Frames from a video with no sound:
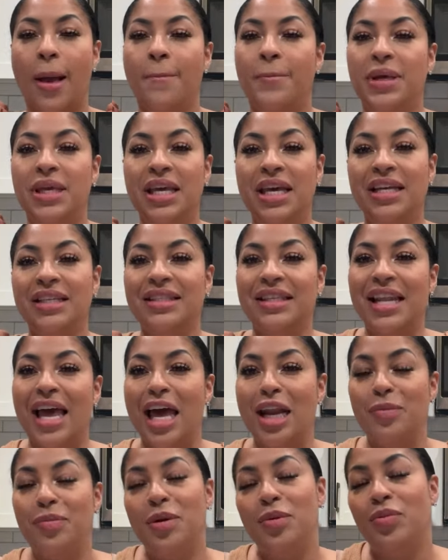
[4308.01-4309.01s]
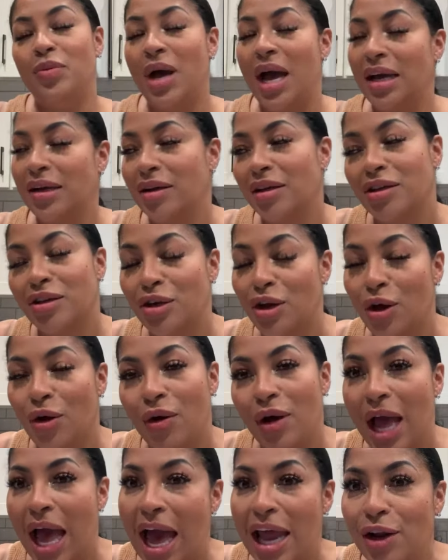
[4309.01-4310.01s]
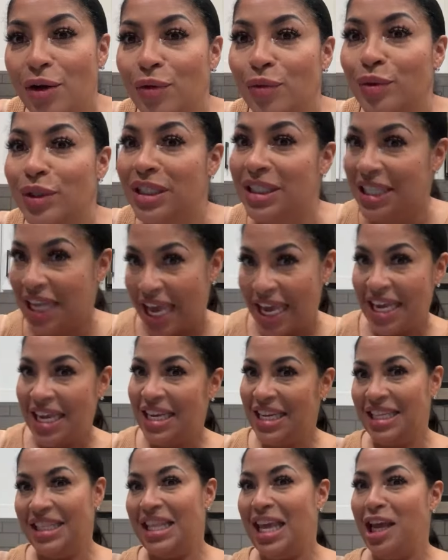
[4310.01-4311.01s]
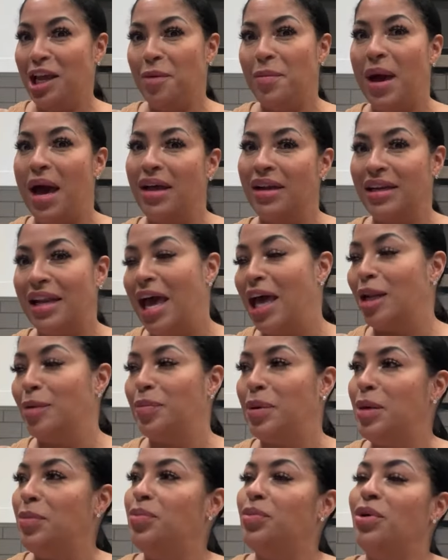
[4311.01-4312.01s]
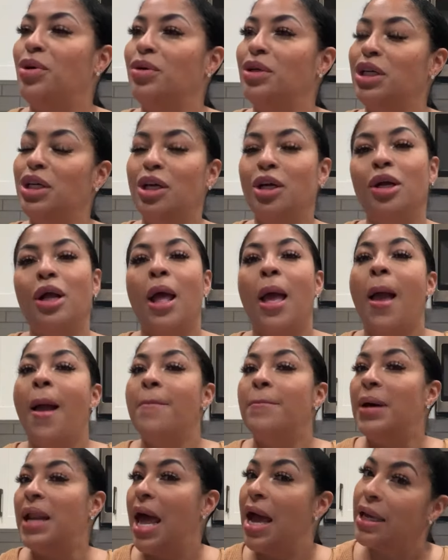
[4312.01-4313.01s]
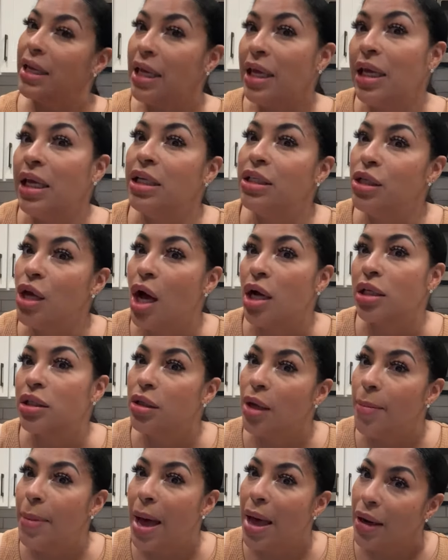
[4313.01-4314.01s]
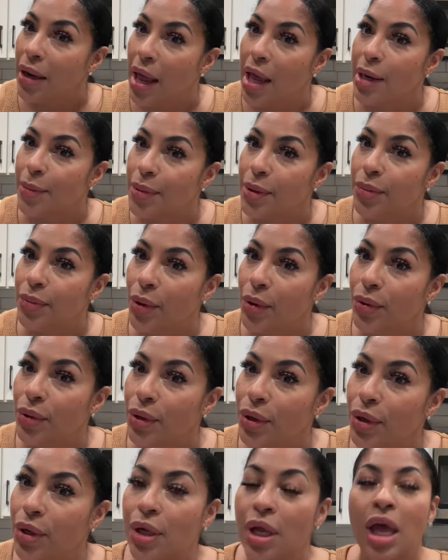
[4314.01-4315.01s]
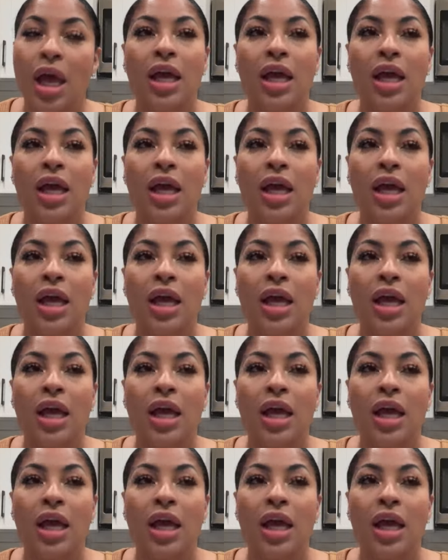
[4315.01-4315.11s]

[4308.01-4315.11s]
But yes, a lot of people, I, you know, I don't say anything about a lot of people on here, but I can talk about a lot of people on here.